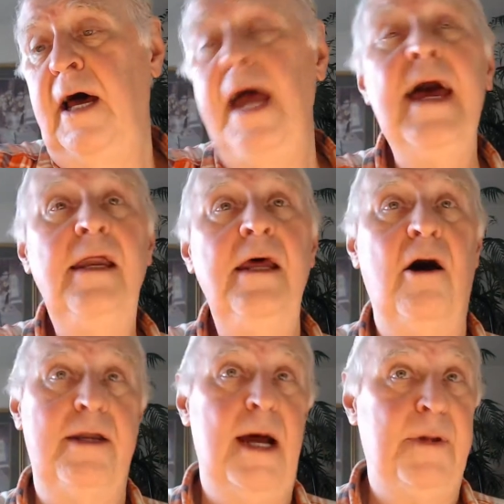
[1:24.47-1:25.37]
And
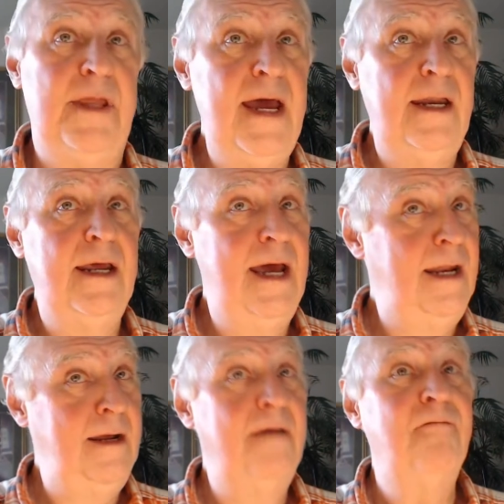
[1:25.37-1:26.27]
on top of that,
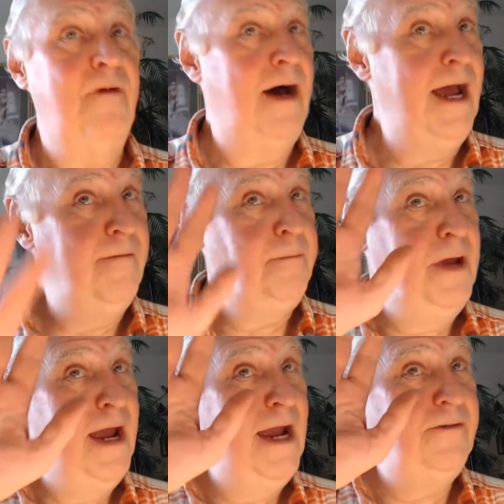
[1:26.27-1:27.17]
had a
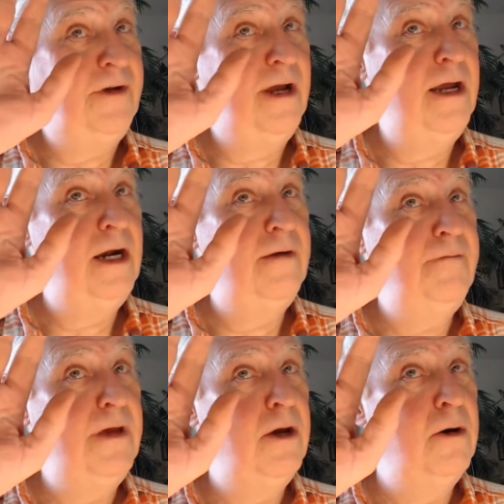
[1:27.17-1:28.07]
five-page
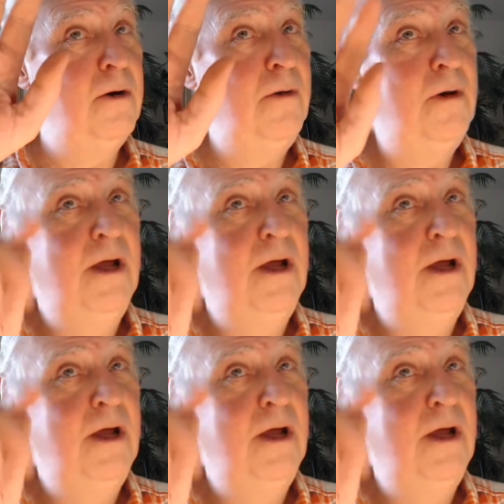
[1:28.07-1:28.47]
interview.